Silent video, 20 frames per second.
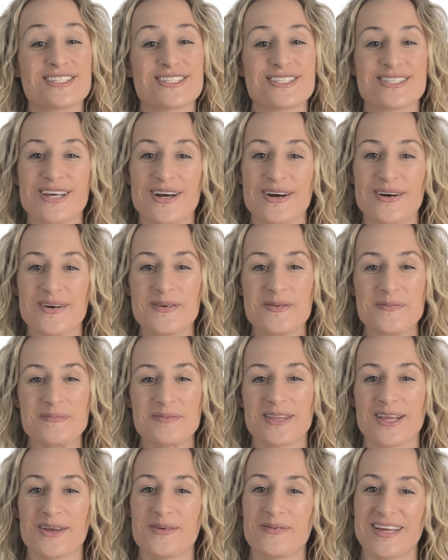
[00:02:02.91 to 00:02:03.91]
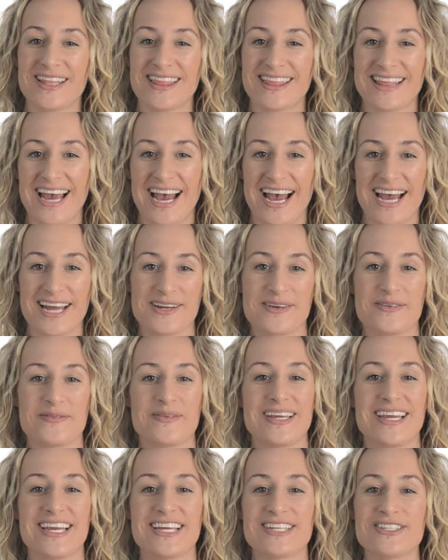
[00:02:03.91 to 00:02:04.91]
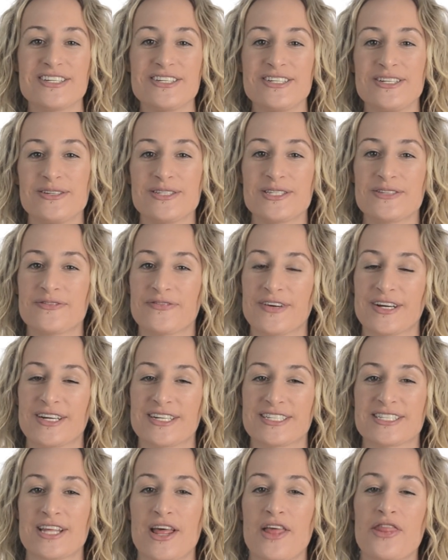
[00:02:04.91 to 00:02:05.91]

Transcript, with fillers: So, with that, we introduce first